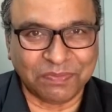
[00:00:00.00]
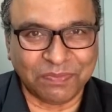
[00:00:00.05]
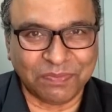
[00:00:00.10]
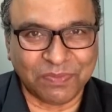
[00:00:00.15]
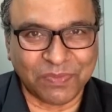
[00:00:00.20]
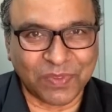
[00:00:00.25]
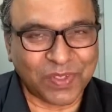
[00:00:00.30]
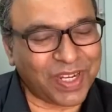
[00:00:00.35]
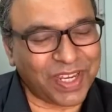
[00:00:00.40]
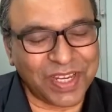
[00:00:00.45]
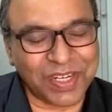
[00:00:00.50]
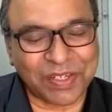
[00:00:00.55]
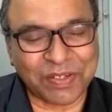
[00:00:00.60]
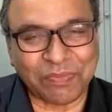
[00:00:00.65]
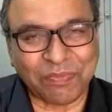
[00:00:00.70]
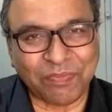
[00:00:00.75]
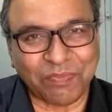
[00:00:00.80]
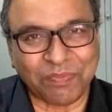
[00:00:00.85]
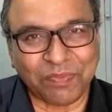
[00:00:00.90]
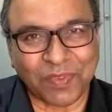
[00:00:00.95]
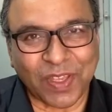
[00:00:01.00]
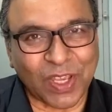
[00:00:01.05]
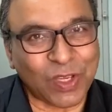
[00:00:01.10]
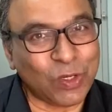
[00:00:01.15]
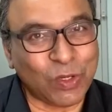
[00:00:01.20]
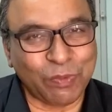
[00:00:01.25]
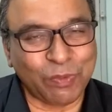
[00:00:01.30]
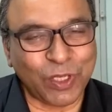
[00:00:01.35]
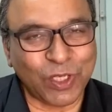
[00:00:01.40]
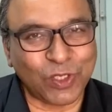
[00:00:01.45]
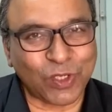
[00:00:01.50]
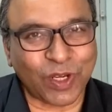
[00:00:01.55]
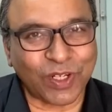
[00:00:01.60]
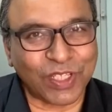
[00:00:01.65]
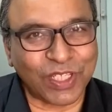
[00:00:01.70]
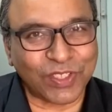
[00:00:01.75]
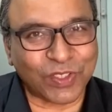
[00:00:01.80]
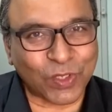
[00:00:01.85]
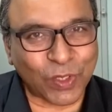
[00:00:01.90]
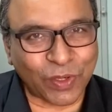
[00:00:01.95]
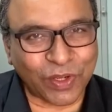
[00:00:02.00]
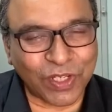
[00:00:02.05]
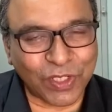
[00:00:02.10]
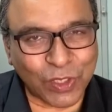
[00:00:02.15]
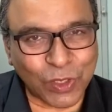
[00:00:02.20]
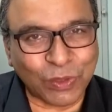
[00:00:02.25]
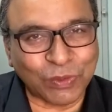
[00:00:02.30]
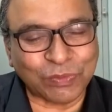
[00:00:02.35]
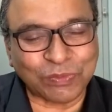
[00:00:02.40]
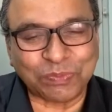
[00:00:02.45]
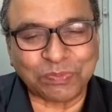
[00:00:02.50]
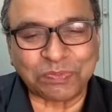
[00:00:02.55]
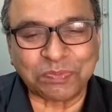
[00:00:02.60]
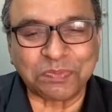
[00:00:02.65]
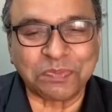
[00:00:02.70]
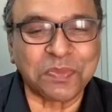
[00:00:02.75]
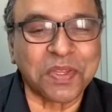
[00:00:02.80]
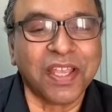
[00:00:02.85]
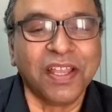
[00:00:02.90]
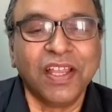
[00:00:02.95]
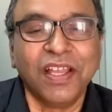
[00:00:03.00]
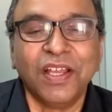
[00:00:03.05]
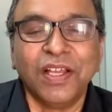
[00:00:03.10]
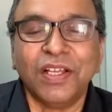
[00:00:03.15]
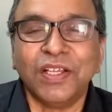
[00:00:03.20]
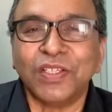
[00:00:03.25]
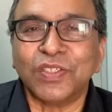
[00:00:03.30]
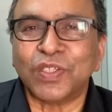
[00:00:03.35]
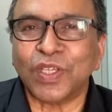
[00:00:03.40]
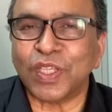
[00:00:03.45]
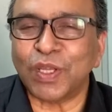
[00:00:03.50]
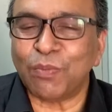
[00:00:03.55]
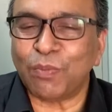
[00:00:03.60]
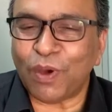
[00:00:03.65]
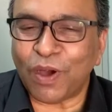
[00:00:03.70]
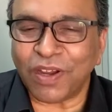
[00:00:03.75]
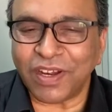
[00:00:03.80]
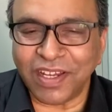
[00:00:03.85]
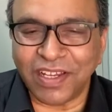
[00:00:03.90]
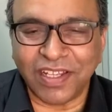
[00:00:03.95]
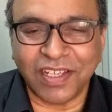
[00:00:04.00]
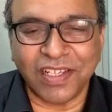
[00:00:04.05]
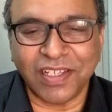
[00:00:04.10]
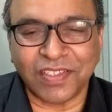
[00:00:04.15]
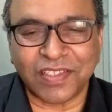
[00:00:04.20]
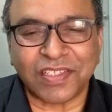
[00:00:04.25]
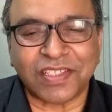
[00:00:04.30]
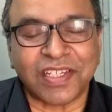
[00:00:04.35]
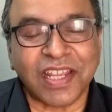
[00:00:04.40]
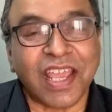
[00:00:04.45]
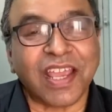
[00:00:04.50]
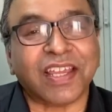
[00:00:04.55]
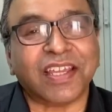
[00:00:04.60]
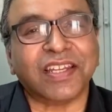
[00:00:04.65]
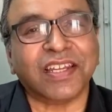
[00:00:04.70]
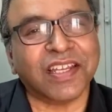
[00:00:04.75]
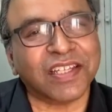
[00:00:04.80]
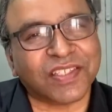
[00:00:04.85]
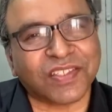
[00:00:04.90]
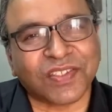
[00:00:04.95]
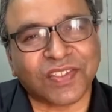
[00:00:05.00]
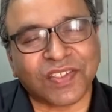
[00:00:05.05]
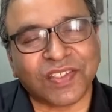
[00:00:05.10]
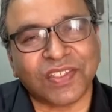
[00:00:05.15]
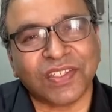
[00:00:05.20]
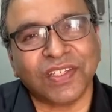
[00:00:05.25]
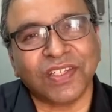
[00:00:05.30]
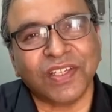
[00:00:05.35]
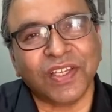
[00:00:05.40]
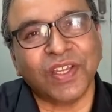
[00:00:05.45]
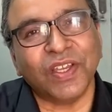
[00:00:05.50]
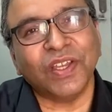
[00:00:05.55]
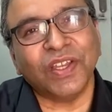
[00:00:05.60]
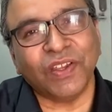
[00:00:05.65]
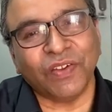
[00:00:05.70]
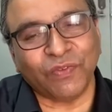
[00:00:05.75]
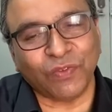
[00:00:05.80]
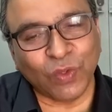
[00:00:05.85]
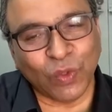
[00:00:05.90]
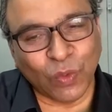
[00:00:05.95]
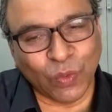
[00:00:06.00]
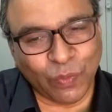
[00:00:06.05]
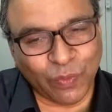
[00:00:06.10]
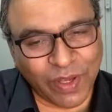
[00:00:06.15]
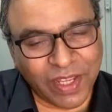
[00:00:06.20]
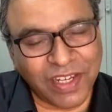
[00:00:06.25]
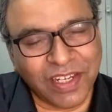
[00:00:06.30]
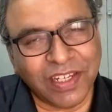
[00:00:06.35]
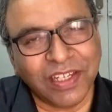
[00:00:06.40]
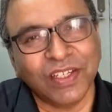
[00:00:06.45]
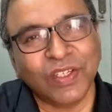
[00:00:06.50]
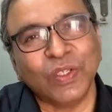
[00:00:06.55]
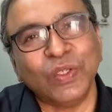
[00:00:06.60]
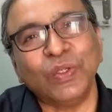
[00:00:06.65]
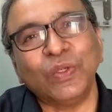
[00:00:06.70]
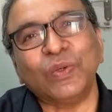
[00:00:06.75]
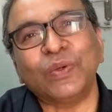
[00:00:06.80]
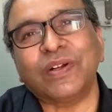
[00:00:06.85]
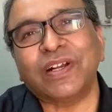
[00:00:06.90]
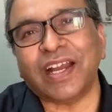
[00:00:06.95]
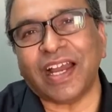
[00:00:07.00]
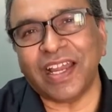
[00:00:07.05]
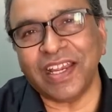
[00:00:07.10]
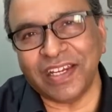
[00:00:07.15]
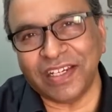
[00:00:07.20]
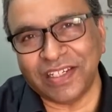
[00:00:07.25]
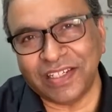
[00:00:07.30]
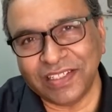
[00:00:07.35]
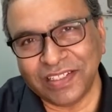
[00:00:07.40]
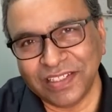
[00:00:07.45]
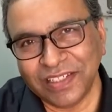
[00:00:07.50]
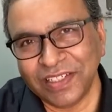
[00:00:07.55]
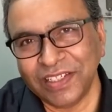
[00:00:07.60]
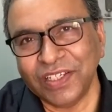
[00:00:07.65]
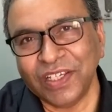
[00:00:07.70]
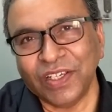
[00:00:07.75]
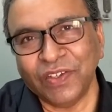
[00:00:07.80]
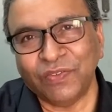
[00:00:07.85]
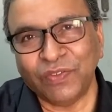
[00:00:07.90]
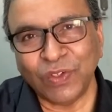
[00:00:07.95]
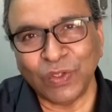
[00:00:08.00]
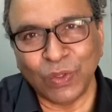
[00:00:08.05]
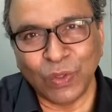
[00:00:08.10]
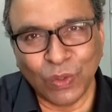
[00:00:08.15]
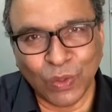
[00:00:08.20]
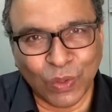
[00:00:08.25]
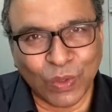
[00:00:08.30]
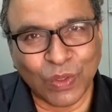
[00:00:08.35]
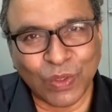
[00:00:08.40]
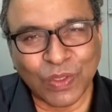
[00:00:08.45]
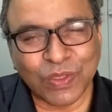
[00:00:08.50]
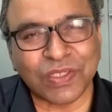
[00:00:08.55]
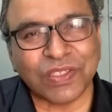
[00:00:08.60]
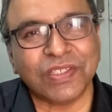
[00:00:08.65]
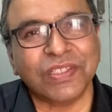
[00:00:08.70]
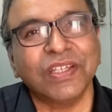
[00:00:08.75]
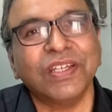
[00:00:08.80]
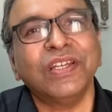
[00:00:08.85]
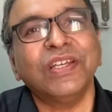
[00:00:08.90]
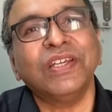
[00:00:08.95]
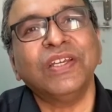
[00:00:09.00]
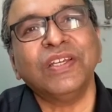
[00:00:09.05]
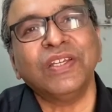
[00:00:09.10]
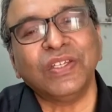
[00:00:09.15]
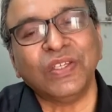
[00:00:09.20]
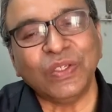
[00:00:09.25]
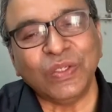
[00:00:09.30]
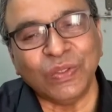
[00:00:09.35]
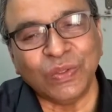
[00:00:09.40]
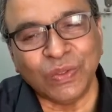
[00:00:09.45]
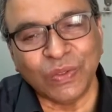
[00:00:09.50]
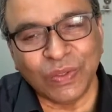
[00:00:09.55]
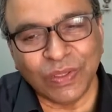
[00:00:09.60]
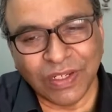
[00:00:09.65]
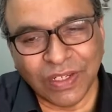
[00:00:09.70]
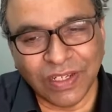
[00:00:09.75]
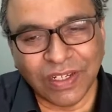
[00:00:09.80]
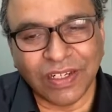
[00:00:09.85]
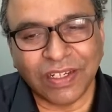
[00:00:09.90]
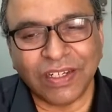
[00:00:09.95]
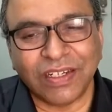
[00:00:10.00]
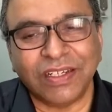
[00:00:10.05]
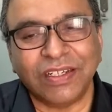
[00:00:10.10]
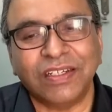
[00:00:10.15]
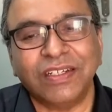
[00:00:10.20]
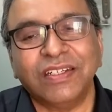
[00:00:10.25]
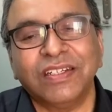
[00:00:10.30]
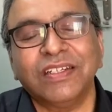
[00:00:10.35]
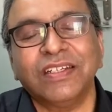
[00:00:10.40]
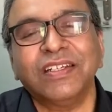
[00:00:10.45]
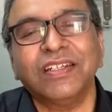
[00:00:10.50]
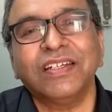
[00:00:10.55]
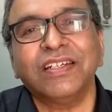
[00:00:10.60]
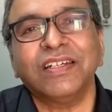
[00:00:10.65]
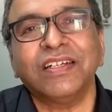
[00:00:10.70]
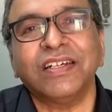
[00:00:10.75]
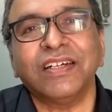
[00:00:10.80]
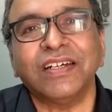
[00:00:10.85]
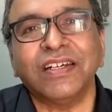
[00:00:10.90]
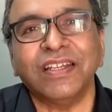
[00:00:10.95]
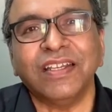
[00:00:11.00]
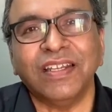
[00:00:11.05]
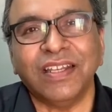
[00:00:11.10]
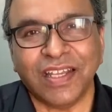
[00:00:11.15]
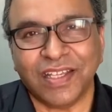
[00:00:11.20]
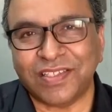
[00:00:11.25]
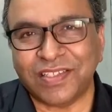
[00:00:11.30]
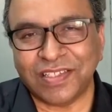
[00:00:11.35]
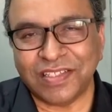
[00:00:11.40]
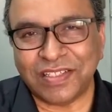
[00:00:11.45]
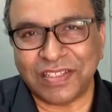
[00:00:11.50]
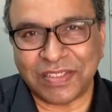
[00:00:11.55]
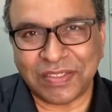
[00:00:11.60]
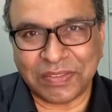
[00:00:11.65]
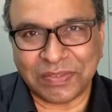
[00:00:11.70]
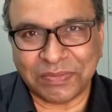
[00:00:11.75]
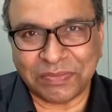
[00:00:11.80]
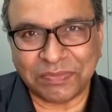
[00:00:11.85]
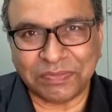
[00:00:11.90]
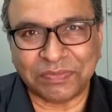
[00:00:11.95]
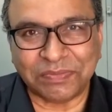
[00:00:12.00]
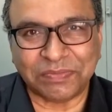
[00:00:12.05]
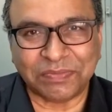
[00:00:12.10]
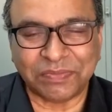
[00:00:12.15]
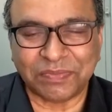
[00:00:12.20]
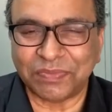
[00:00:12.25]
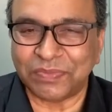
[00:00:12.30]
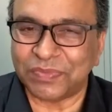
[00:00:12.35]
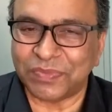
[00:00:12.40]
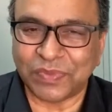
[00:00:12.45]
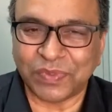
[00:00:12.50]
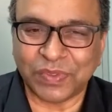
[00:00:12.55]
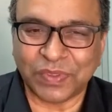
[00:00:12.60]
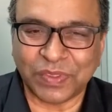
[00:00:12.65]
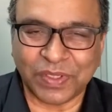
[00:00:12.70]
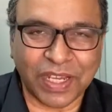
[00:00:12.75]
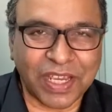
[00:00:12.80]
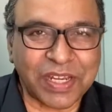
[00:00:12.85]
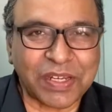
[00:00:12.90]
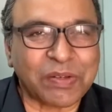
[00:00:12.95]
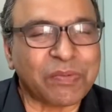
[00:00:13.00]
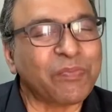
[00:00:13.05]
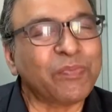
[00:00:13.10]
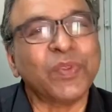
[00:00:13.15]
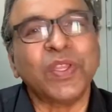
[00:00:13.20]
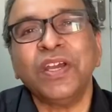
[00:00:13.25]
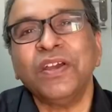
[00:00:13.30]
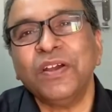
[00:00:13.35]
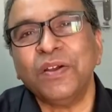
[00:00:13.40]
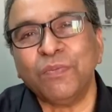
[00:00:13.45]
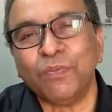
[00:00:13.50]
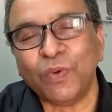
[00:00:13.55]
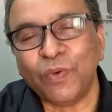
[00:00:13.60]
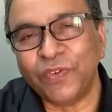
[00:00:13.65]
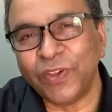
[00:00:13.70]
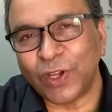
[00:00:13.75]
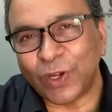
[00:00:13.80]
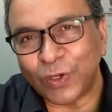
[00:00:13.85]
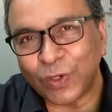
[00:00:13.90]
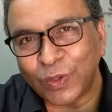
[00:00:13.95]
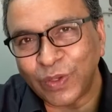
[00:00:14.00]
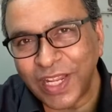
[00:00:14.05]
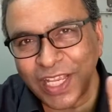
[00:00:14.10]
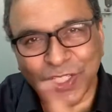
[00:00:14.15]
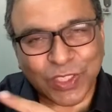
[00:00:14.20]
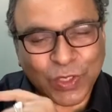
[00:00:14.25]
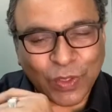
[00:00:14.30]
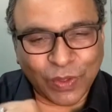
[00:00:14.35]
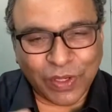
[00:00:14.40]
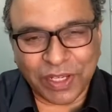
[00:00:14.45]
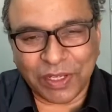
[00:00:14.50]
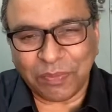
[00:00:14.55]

Right? I hope you enjoyed this story too. So the moral is take risks. If you win, you guide. If you lose, you learn a lesson. Right? Moving on to next story.